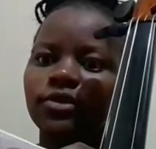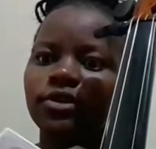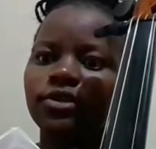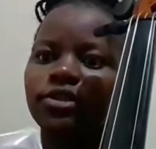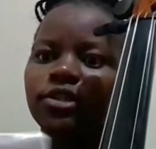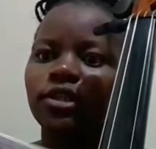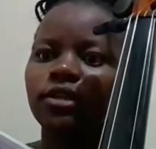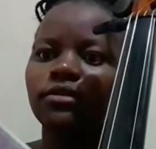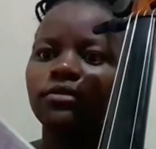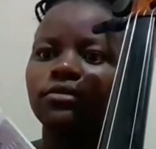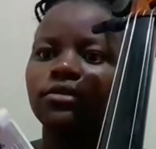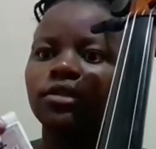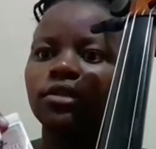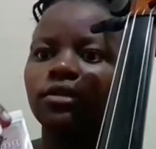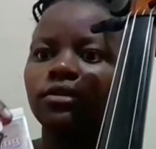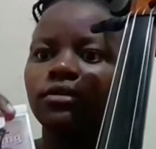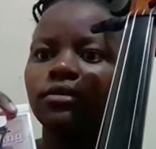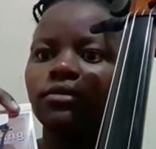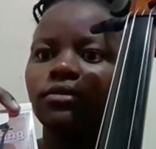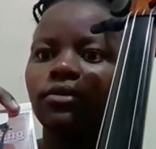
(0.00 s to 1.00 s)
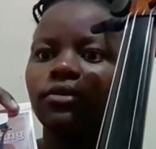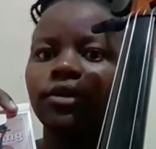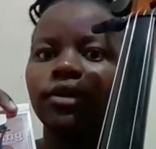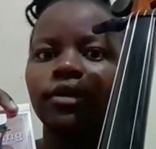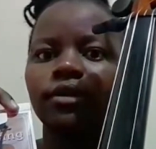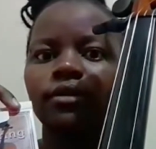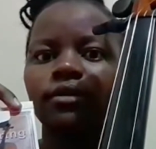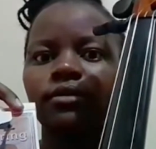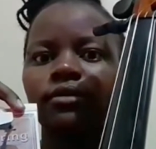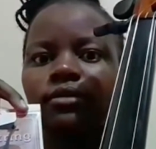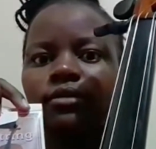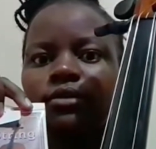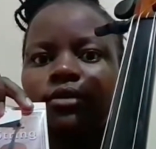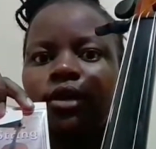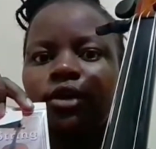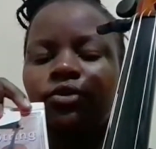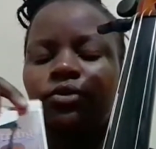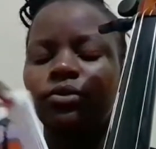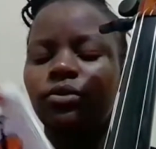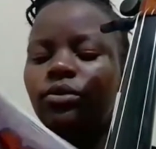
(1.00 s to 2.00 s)
Cello. Okay,
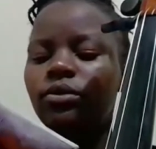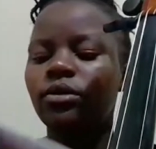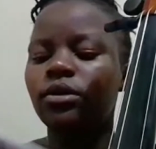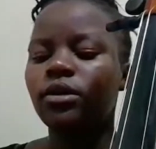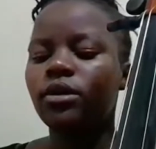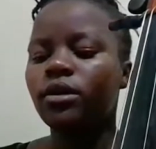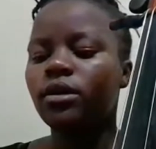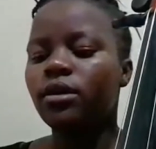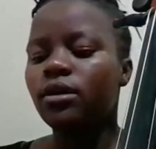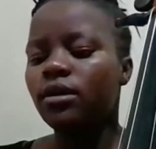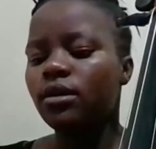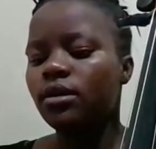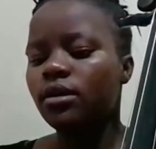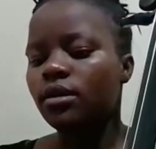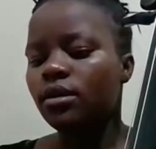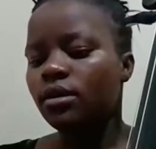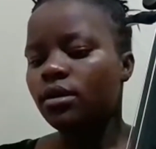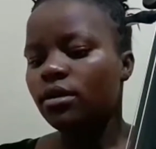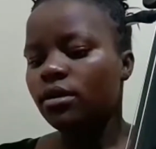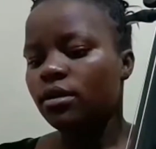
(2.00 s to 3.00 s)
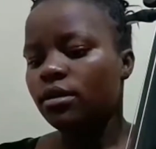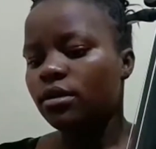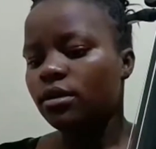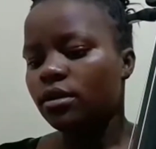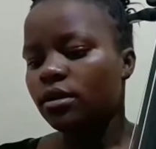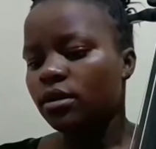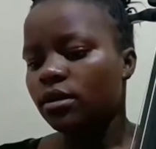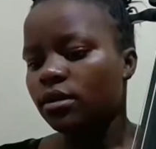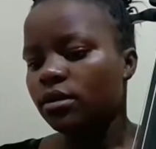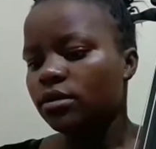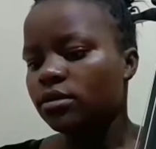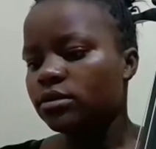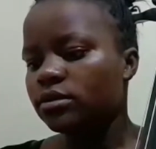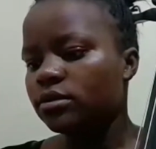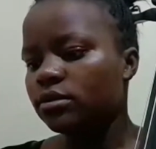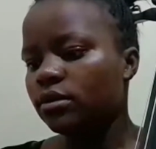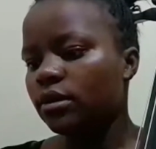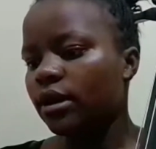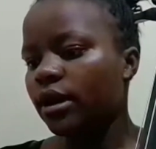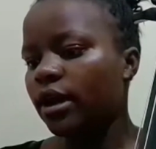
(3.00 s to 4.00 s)
there you go.
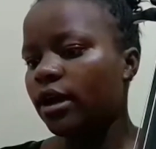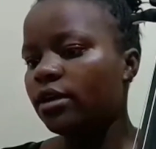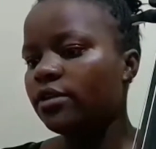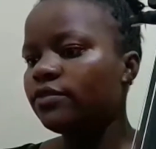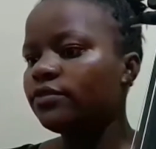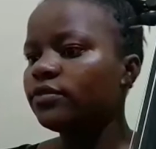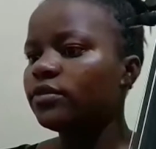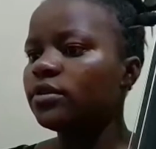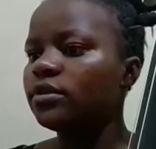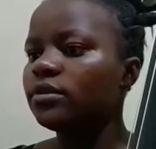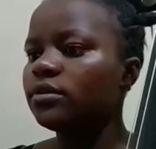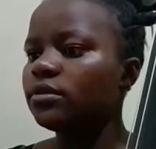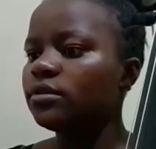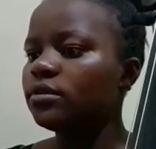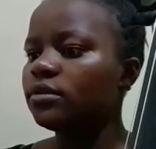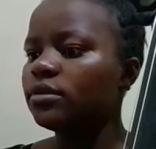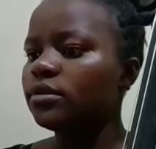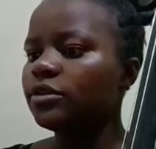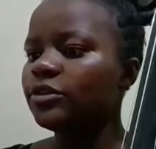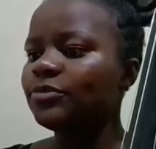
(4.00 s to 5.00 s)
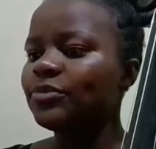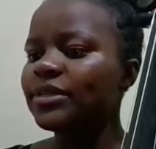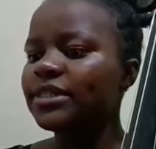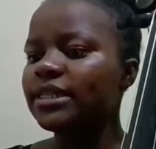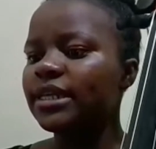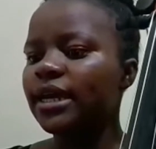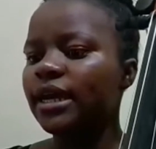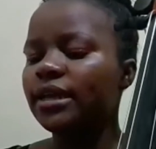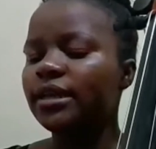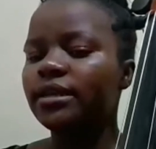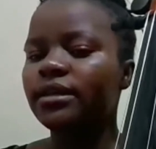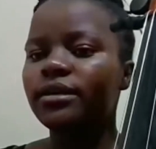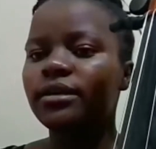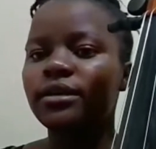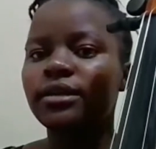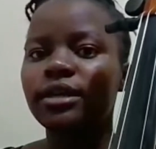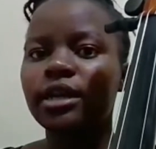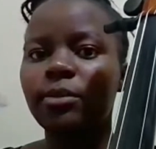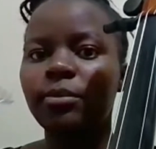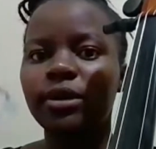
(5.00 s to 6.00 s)
So I have basically
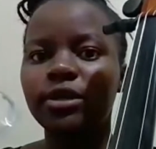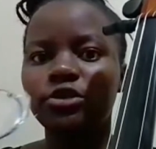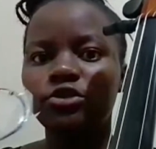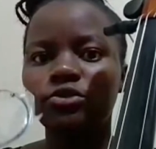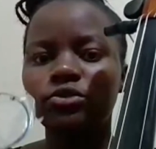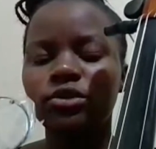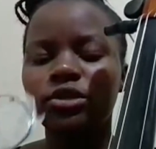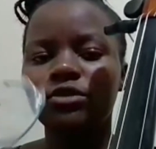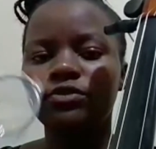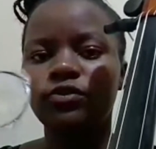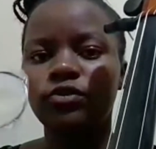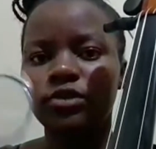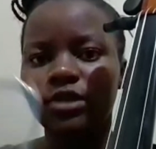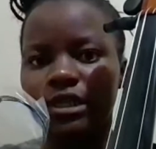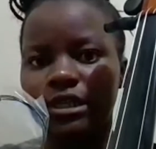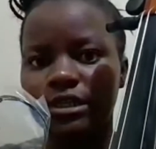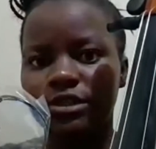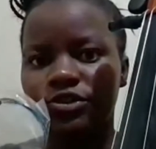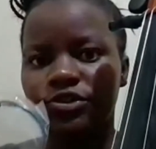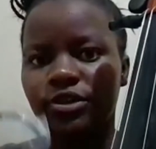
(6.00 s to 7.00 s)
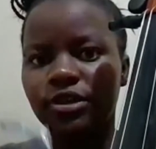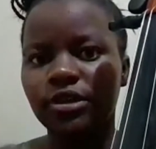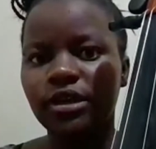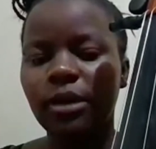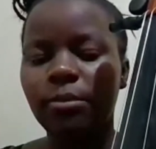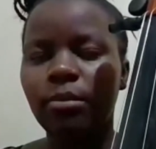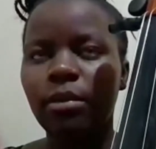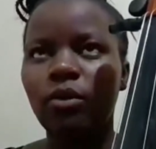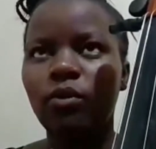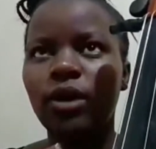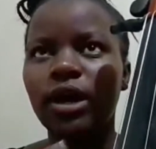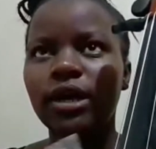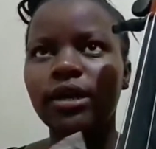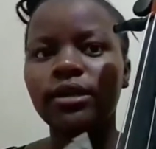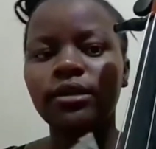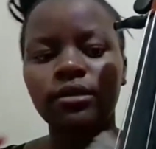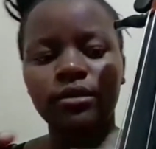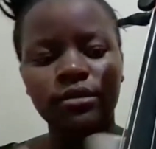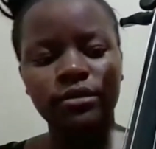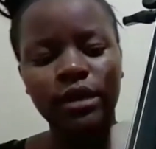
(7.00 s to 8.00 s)
number 2 is for D string. Number
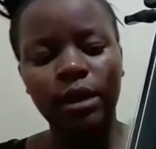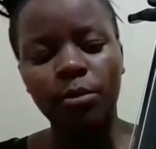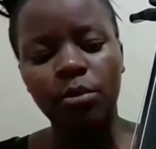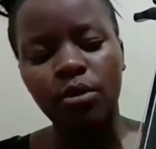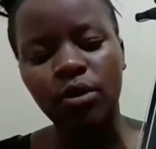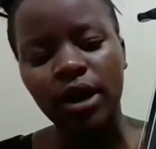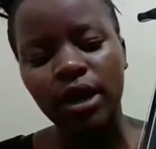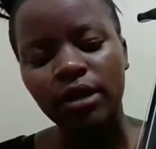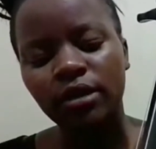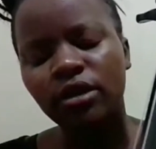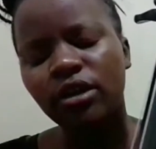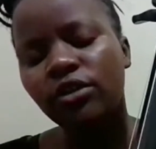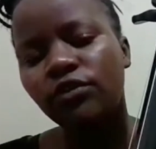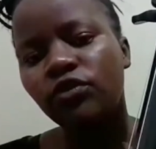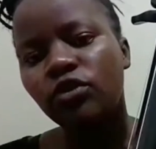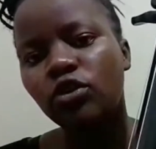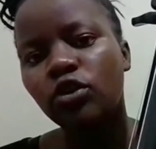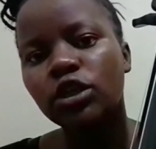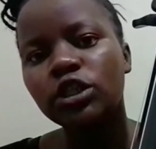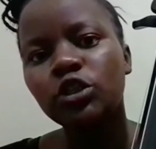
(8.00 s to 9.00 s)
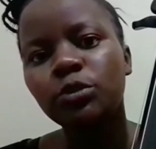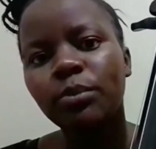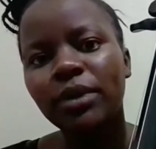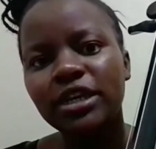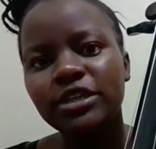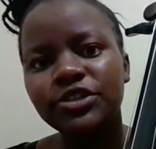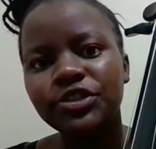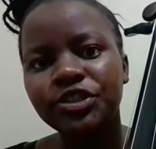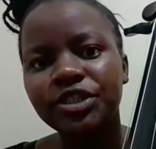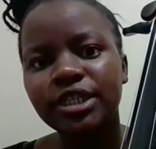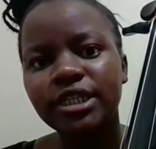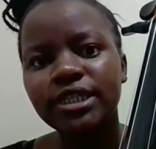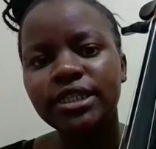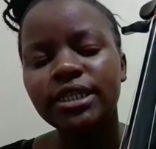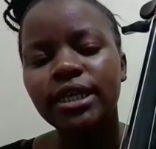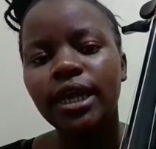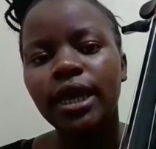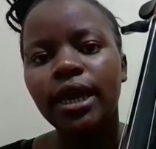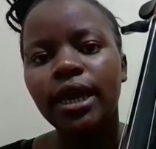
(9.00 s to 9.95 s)
one, if you're going to buy strings